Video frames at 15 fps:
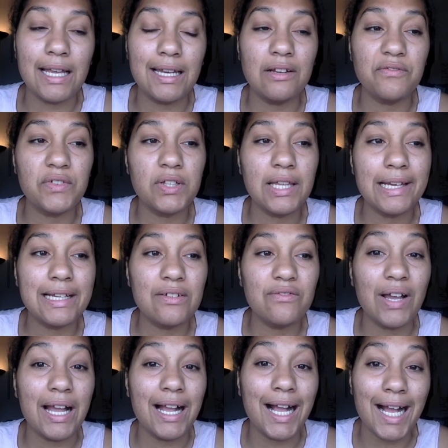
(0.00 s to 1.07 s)
And I feel like if
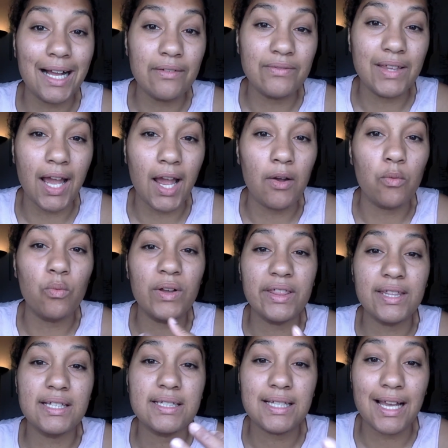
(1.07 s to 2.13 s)
I have that
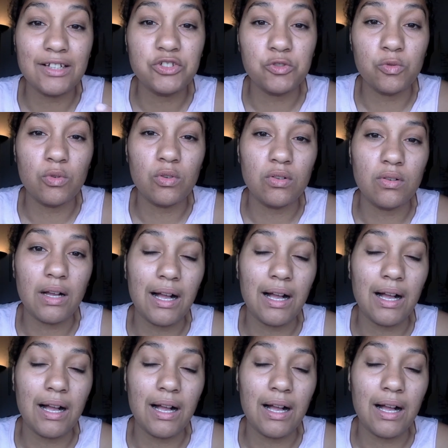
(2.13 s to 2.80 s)
with a schedule,